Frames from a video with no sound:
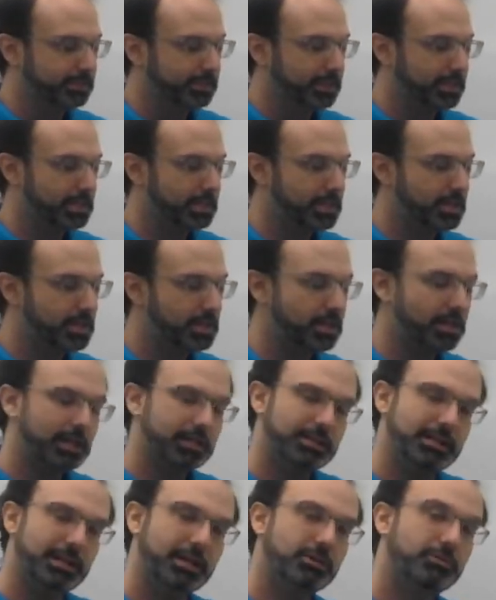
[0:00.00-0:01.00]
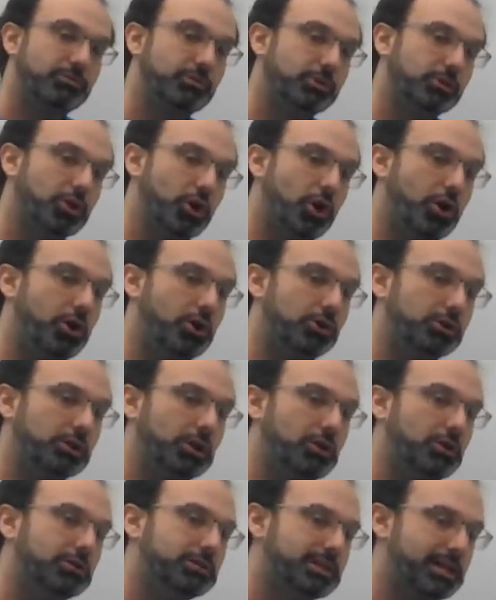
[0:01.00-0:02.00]
And then at the end of the long,
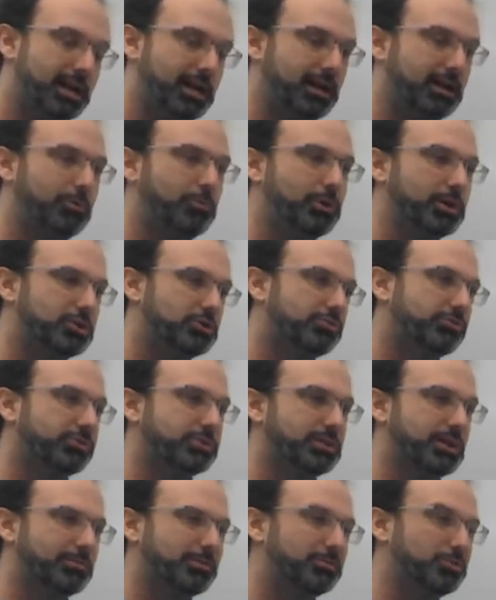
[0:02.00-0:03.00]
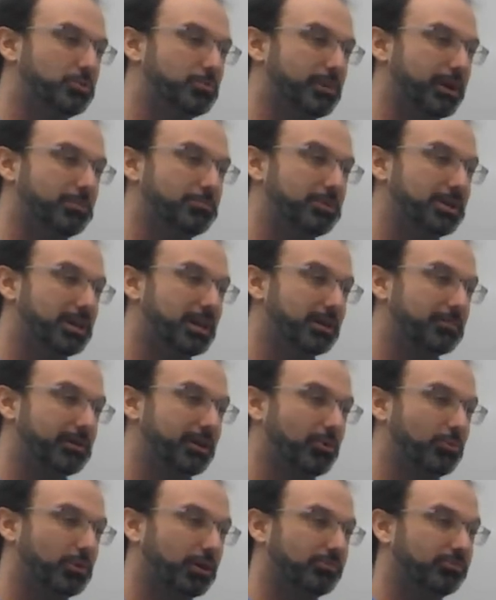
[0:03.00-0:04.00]
long day, which for some of you might be at
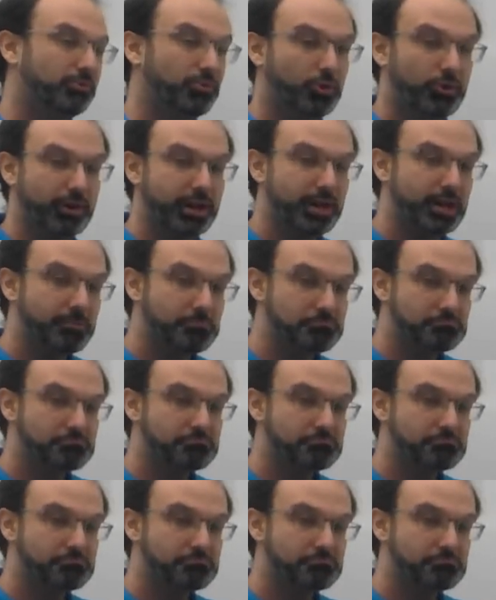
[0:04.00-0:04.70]
about, what, 4 a.m.,